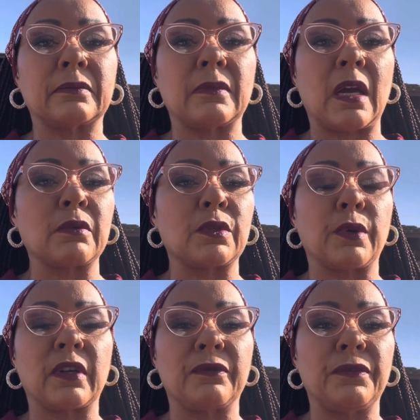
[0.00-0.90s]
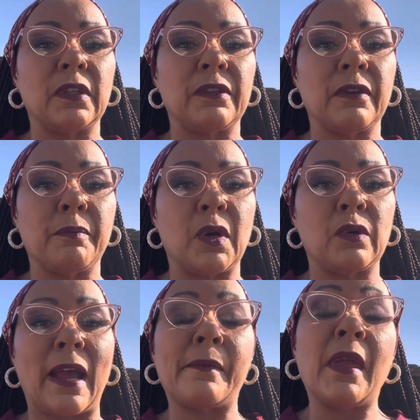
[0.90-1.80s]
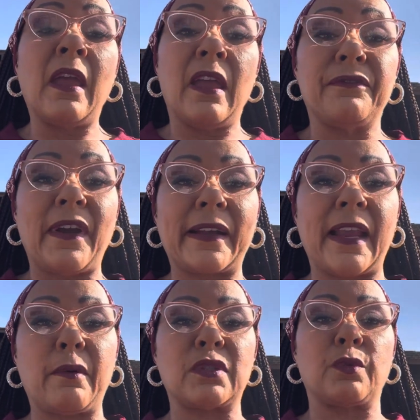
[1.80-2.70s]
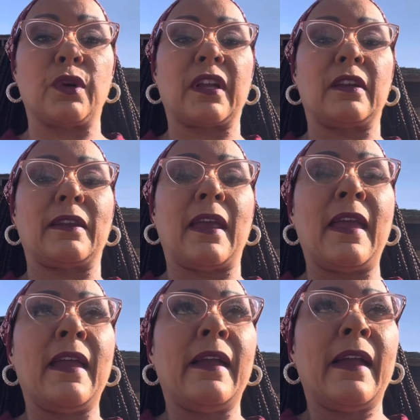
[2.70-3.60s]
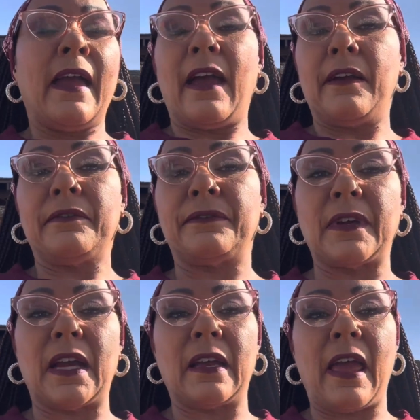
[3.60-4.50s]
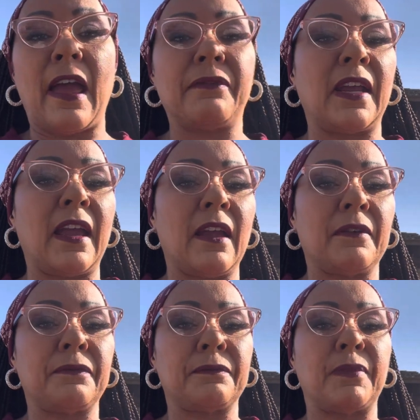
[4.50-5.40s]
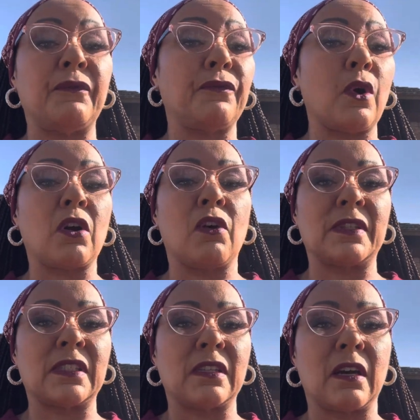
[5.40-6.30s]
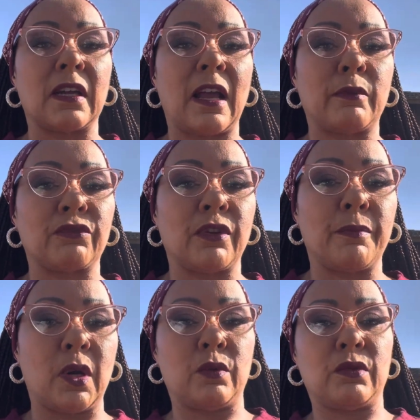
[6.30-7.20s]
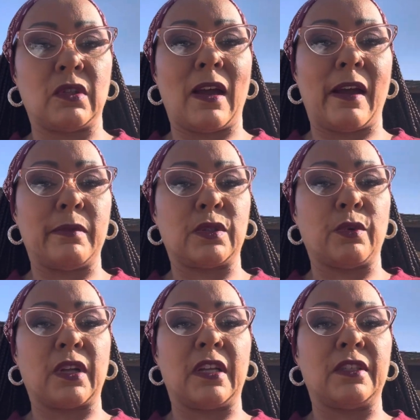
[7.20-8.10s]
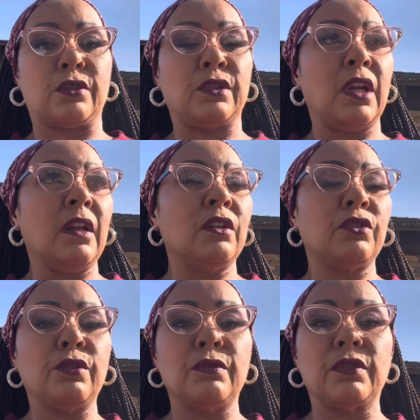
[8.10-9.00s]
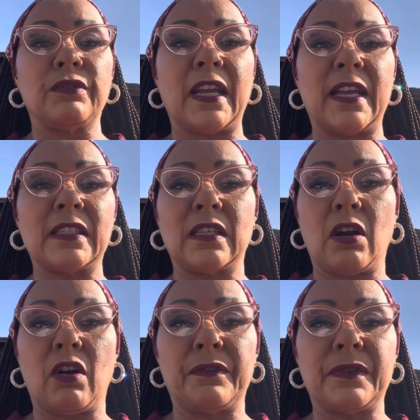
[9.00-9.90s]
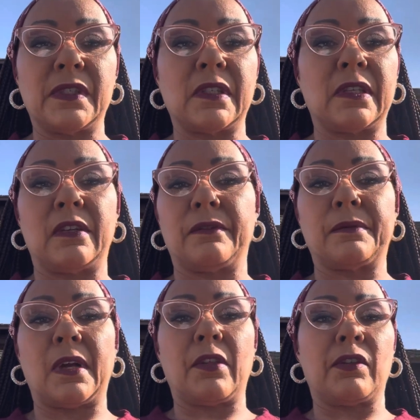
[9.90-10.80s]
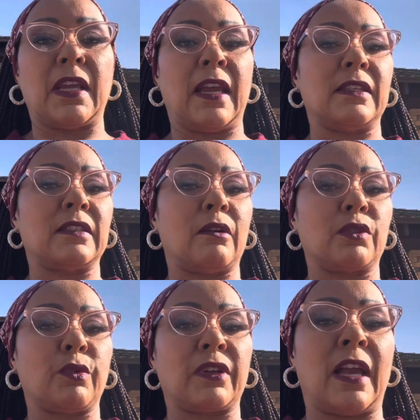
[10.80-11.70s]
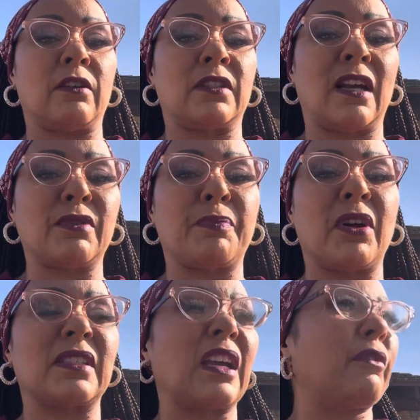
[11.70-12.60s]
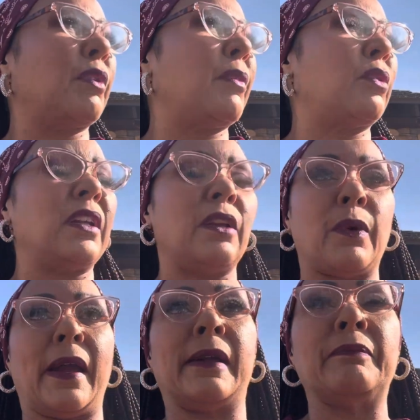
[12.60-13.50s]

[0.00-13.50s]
I was working fully remote. In fact, I was working half and half. Before COVID started, I was remote. So I was working 2 or 3 days in the office, and then the other days I was working out. So I was part-time remote anyway.